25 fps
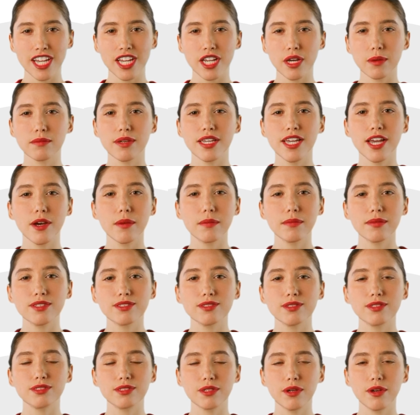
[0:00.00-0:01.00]
We hope this
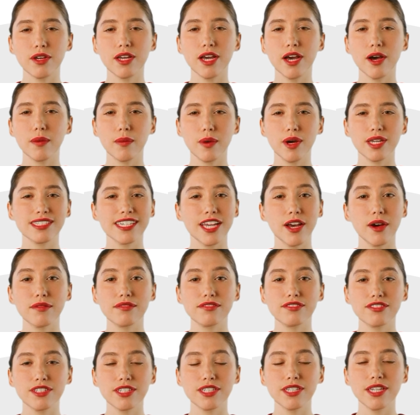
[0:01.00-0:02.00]
tutorial was
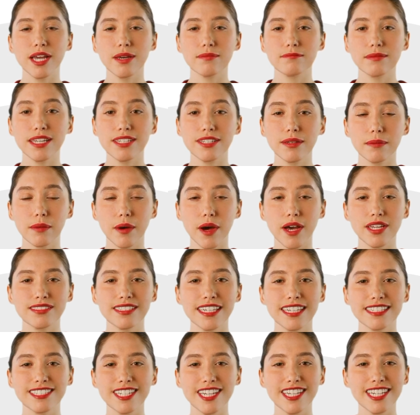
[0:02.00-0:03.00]
helpful and made the
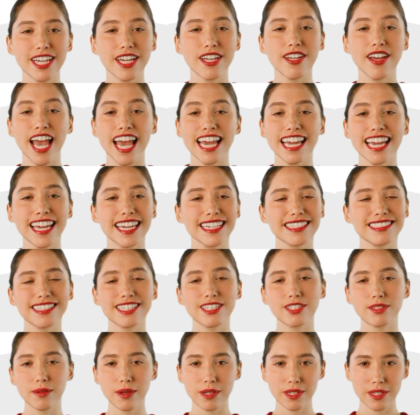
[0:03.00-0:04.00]
process clear and easy
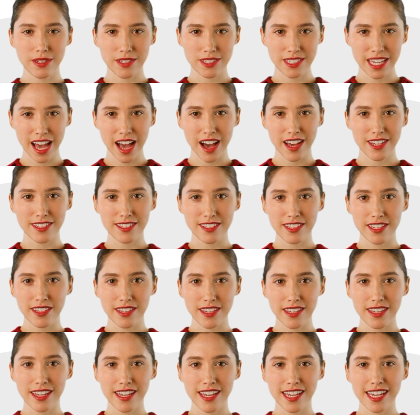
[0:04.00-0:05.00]
to understand.
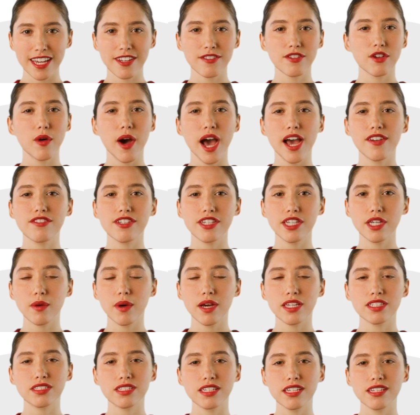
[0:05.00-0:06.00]
If you have any
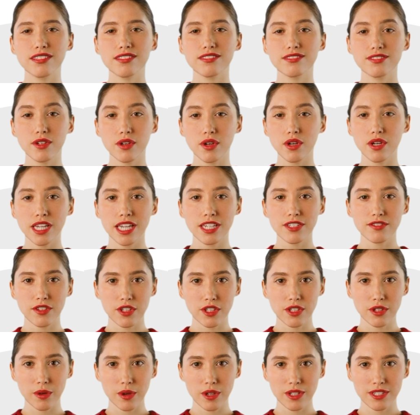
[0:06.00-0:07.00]
questions or need
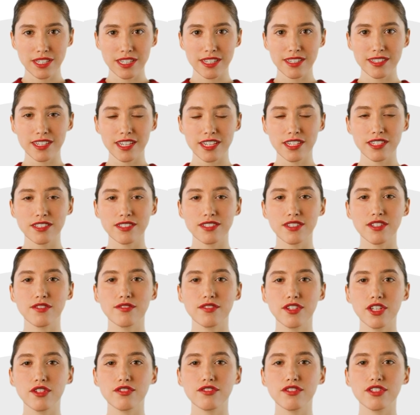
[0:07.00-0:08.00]
further assistance,
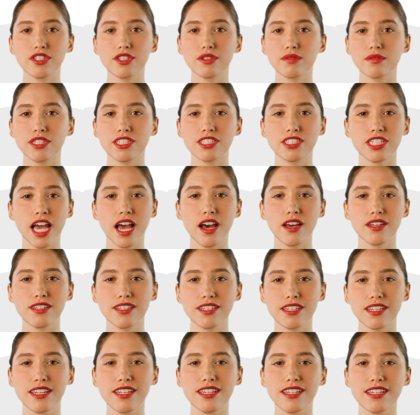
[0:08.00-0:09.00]
feel free to reach out.
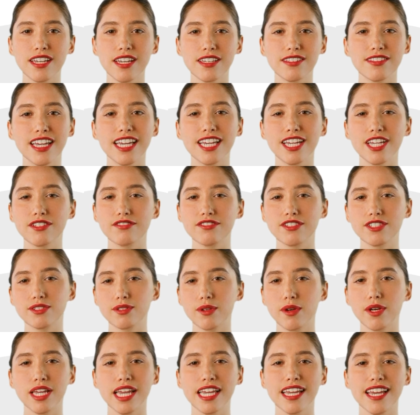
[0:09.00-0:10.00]
Thank you for
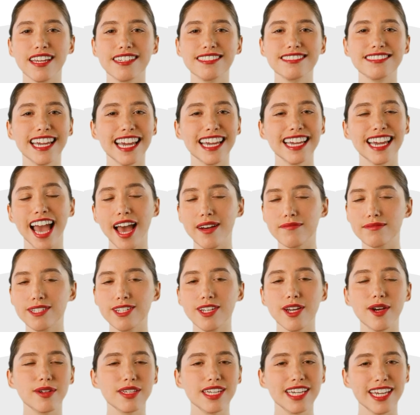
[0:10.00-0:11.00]
joining us and happy
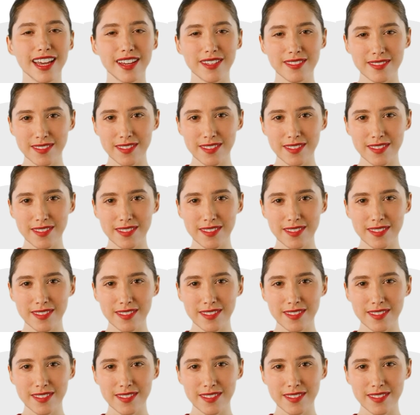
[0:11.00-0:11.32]
coding!